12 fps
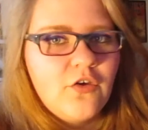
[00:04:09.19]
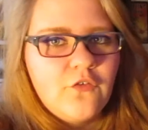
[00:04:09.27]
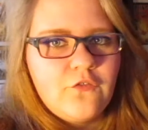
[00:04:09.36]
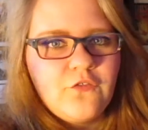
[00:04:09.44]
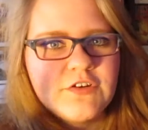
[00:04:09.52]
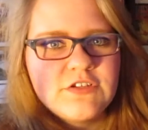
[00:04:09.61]

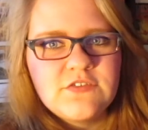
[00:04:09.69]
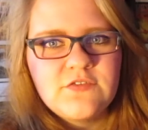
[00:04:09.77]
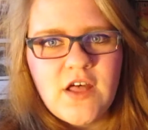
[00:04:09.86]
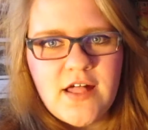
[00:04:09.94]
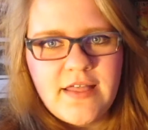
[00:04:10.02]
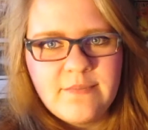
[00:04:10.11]
First of
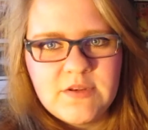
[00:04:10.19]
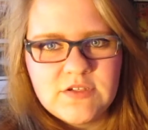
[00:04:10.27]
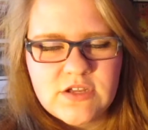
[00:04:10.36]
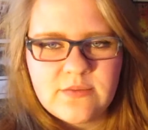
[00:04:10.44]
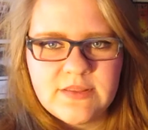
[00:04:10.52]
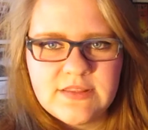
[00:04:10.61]
all, I'm gonna
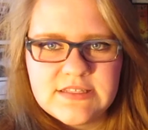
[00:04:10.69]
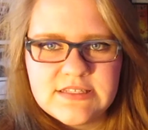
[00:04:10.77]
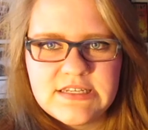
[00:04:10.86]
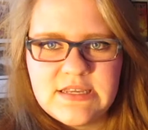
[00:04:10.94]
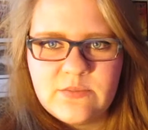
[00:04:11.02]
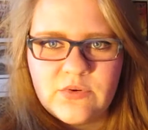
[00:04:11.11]
talk about the
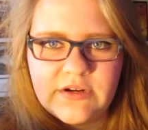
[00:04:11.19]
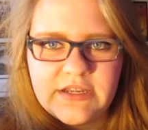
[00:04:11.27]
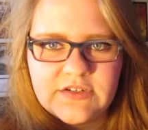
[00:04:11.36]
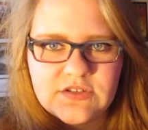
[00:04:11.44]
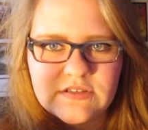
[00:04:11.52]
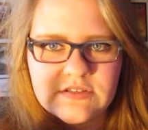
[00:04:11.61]
scene in Port
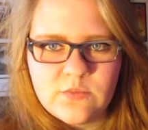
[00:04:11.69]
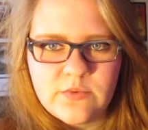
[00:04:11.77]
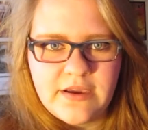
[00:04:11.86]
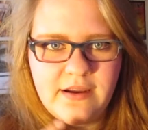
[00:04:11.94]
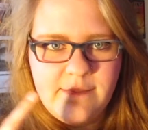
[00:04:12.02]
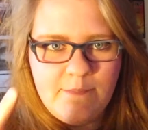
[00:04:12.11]
Angeles
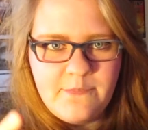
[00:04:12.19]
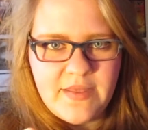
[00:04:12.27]
where